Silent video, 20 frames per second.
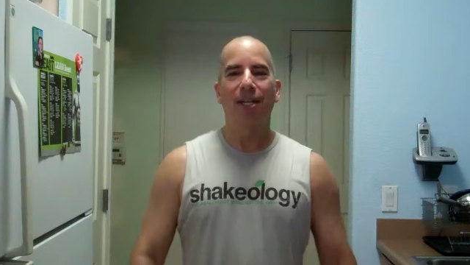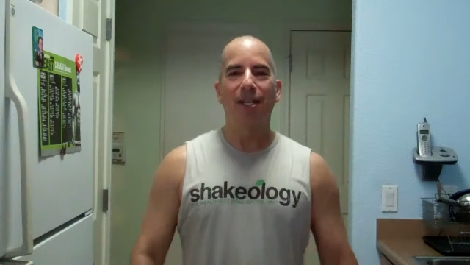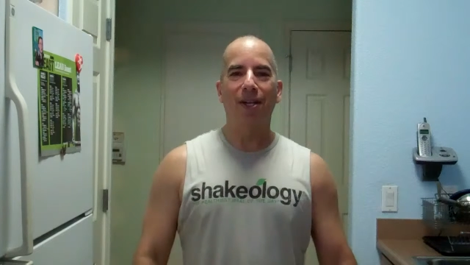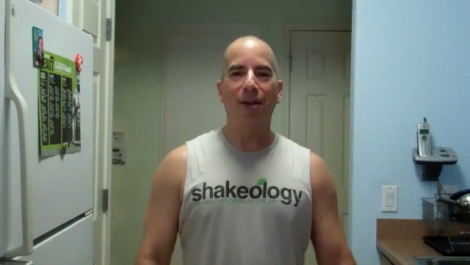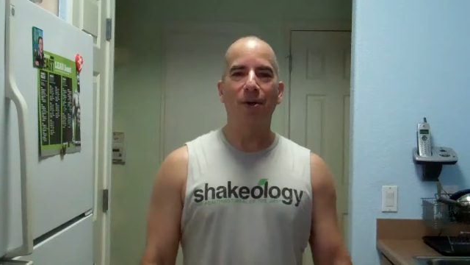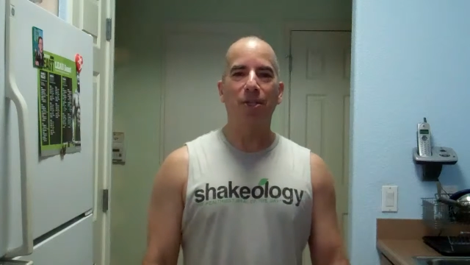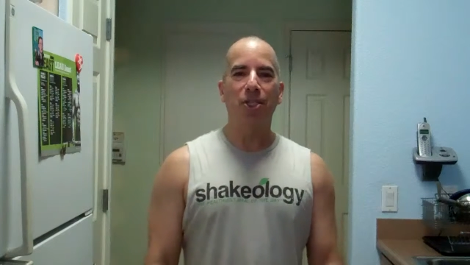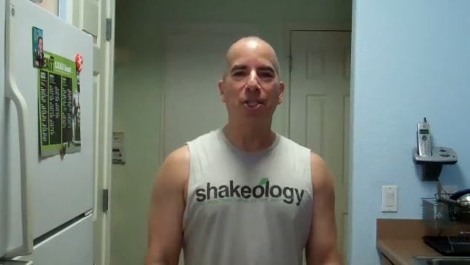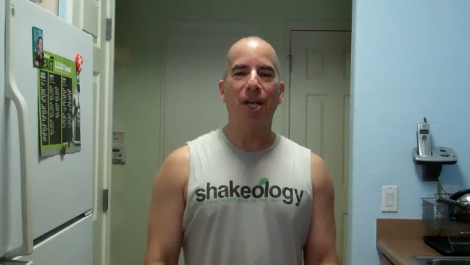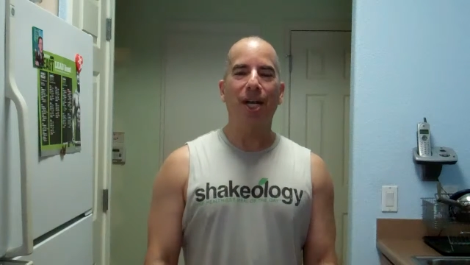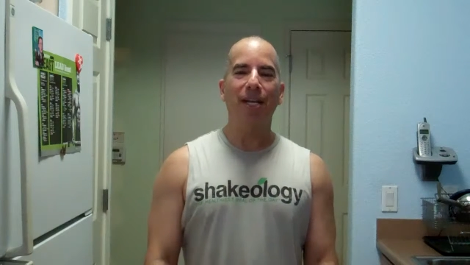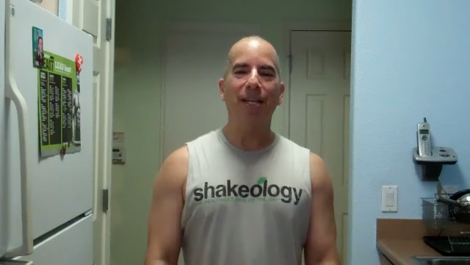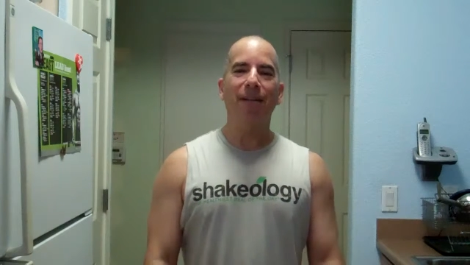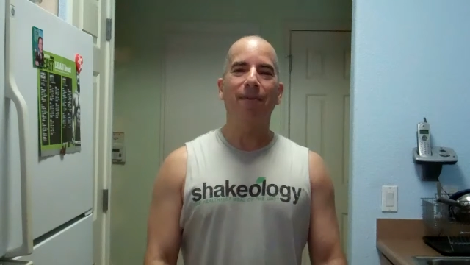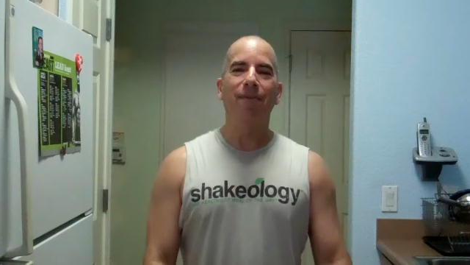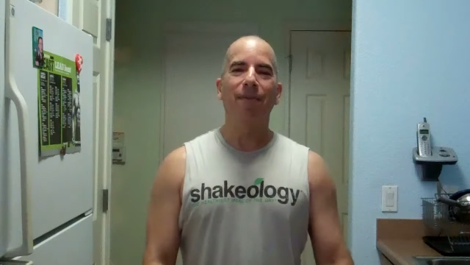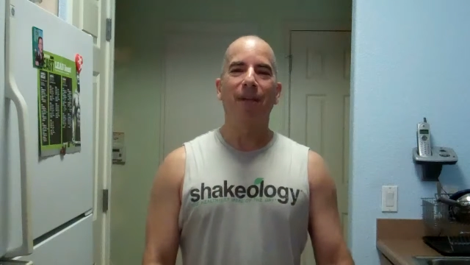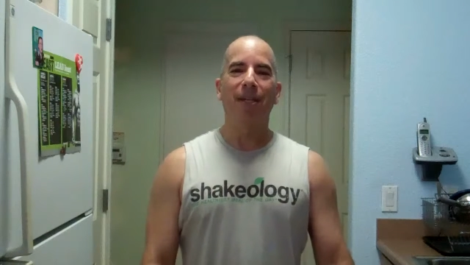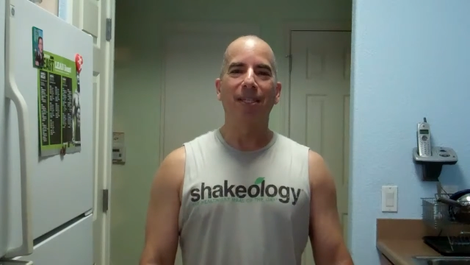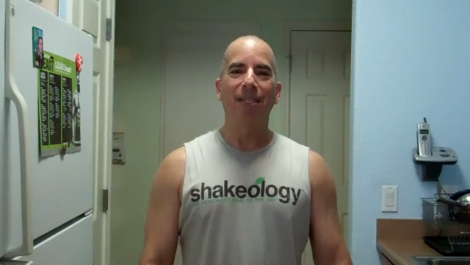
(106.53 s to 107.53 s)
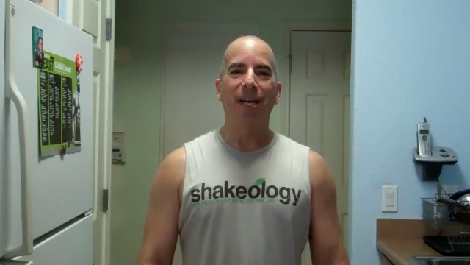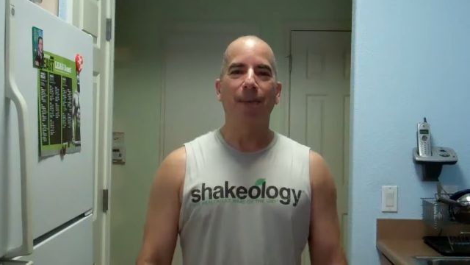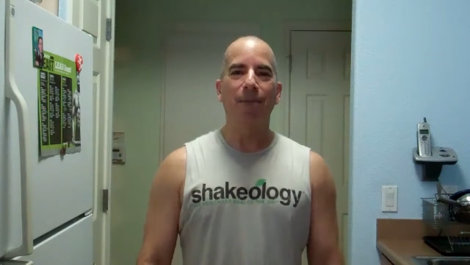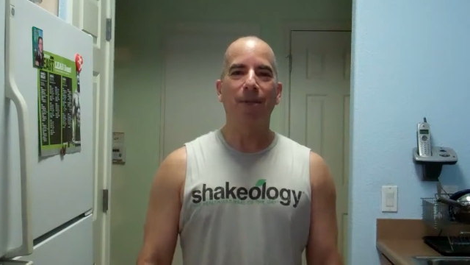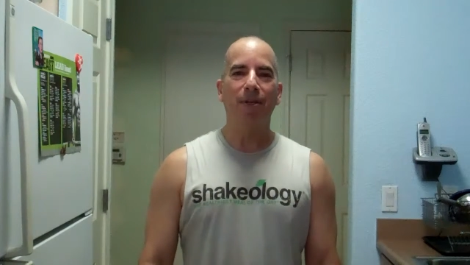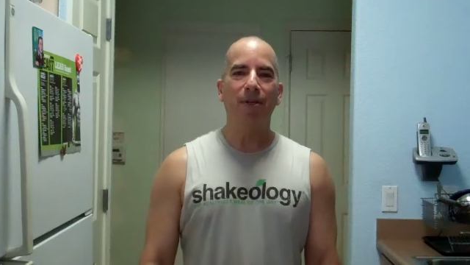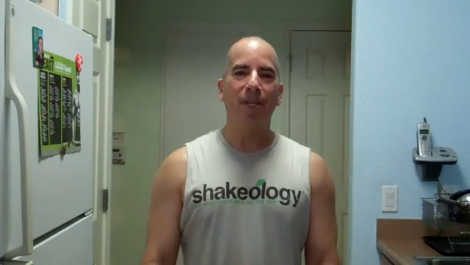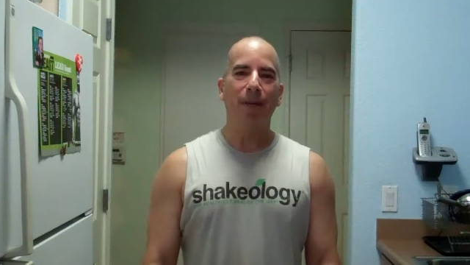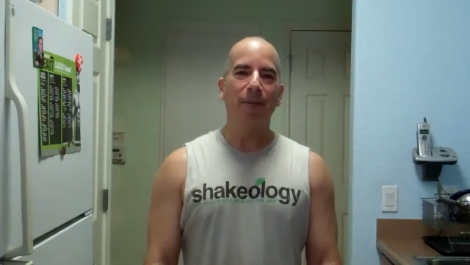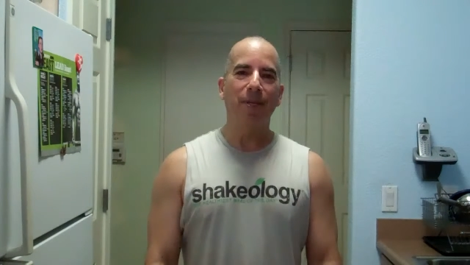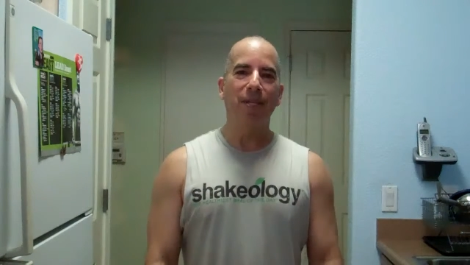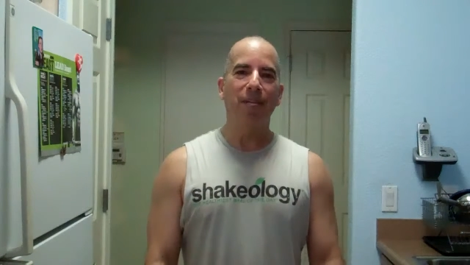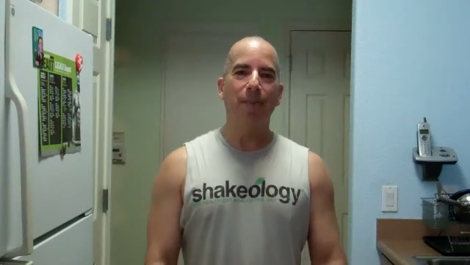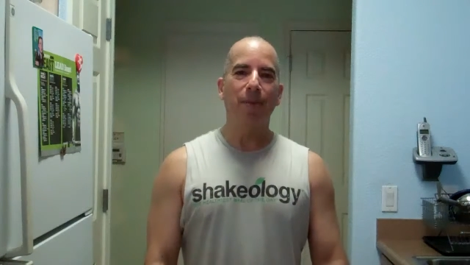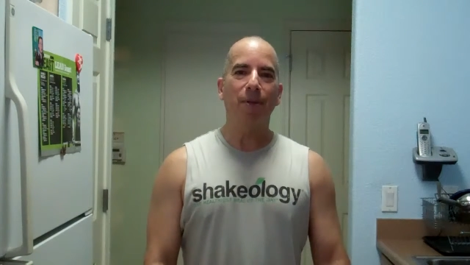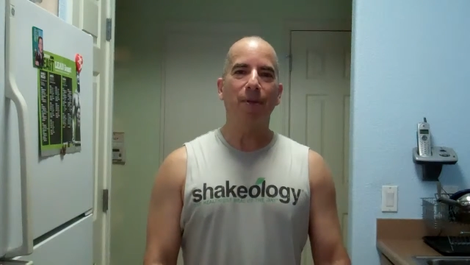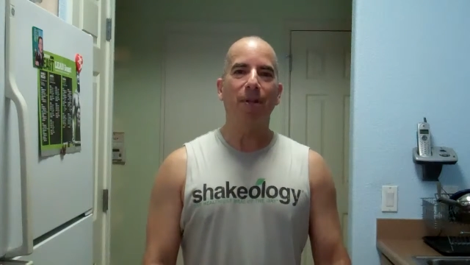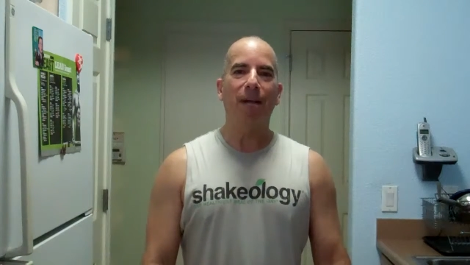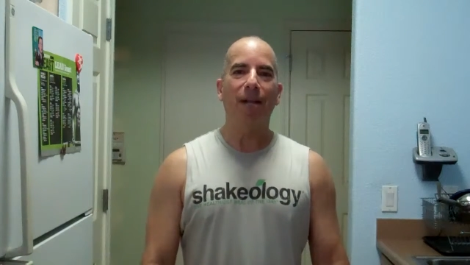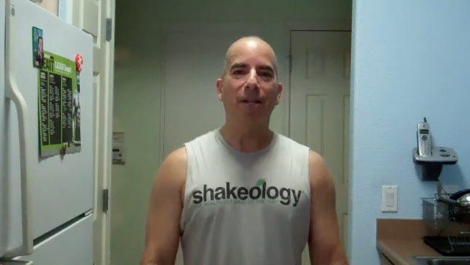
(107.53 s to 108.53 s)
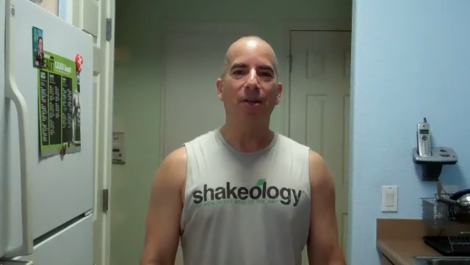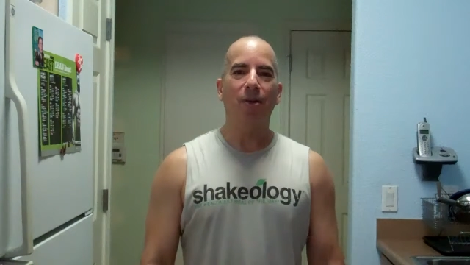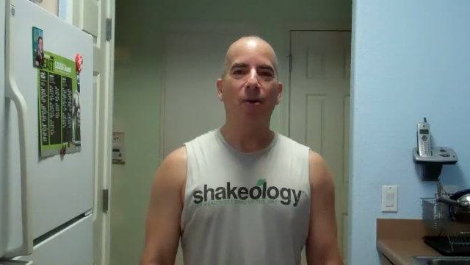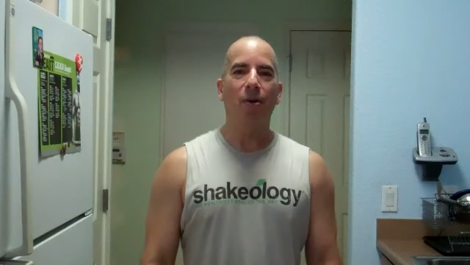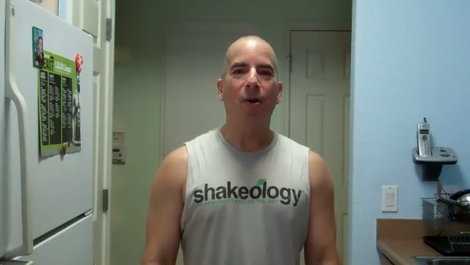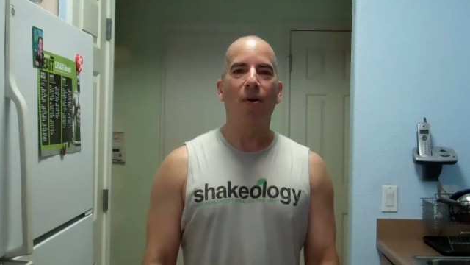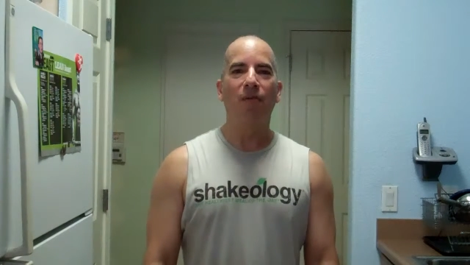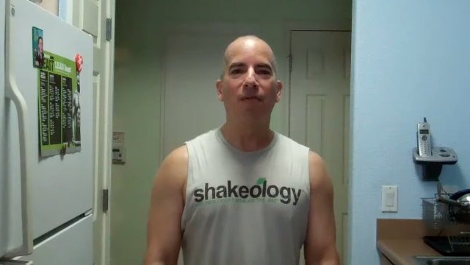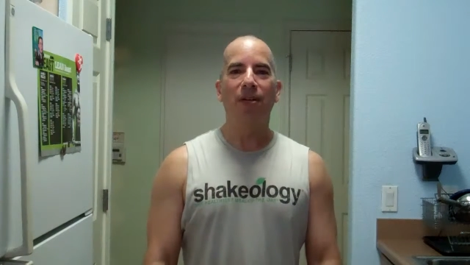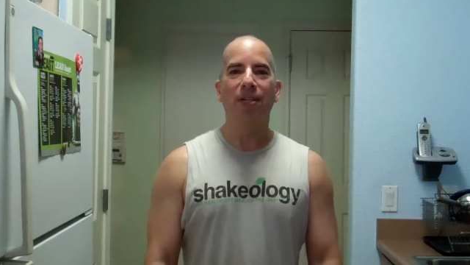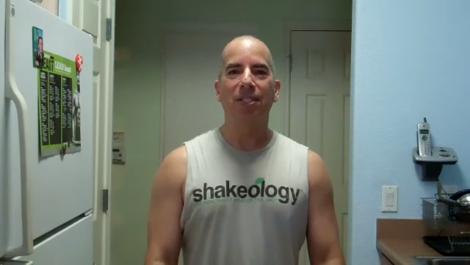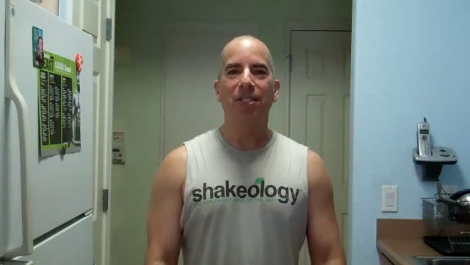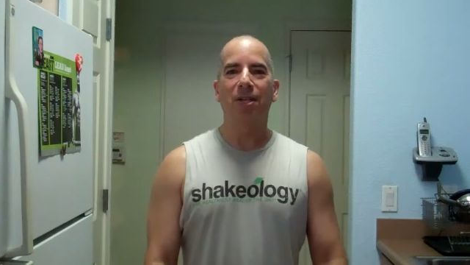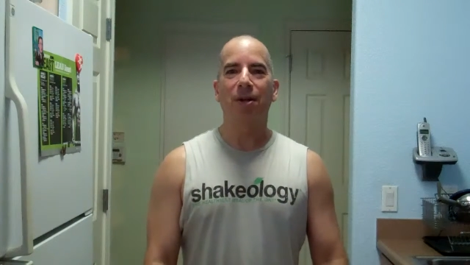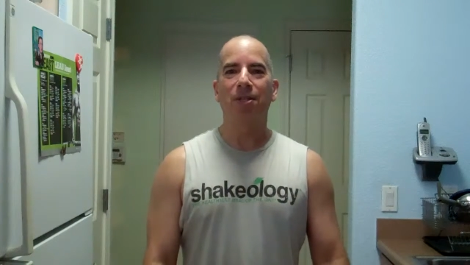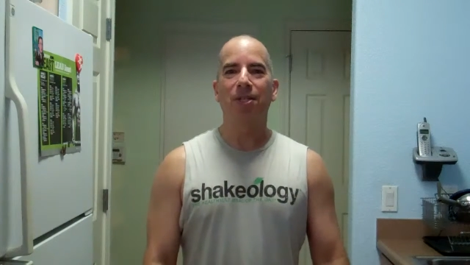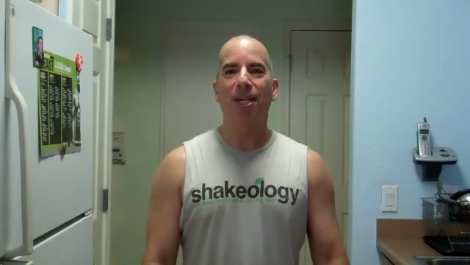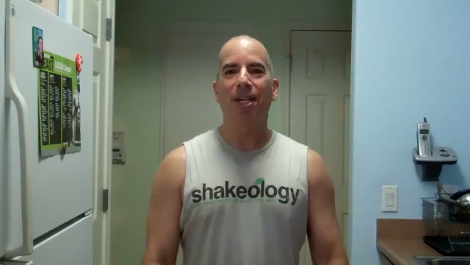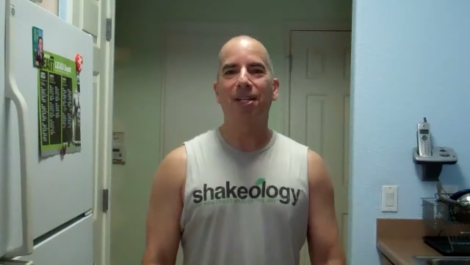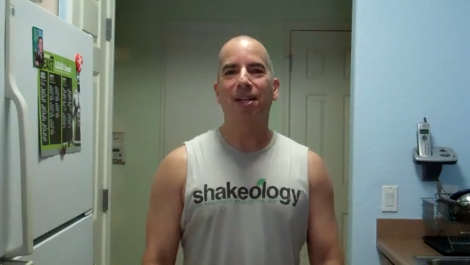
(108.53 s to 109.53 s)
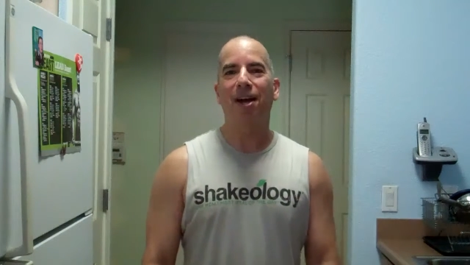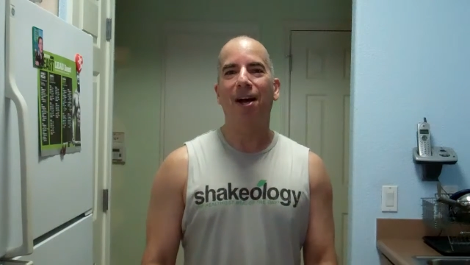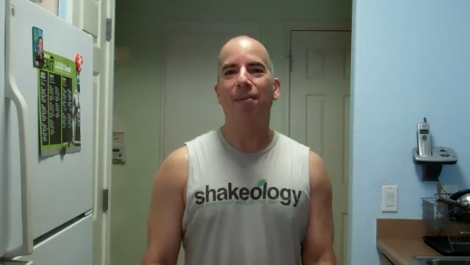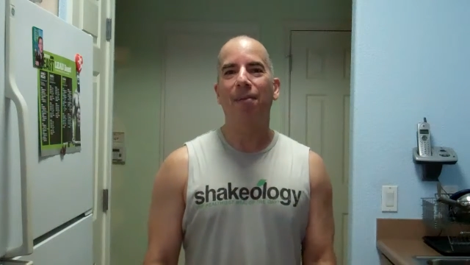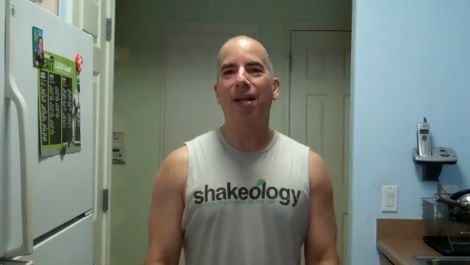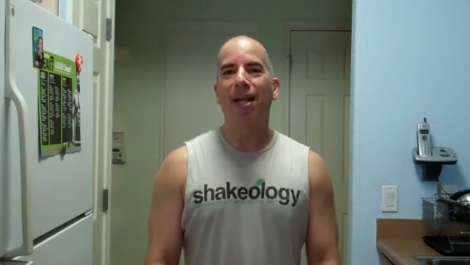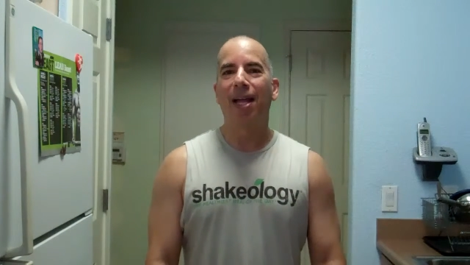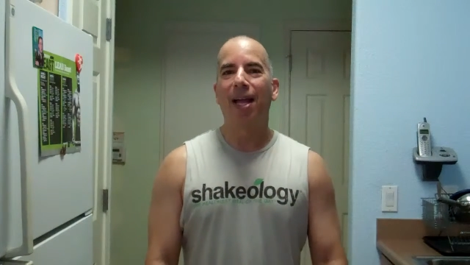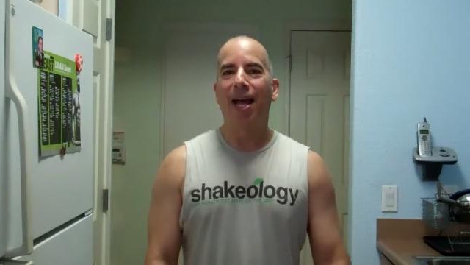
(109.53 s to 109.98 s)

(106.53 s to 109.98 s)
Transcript: Coach Johnny, www.yourhomefitnesscoach.com.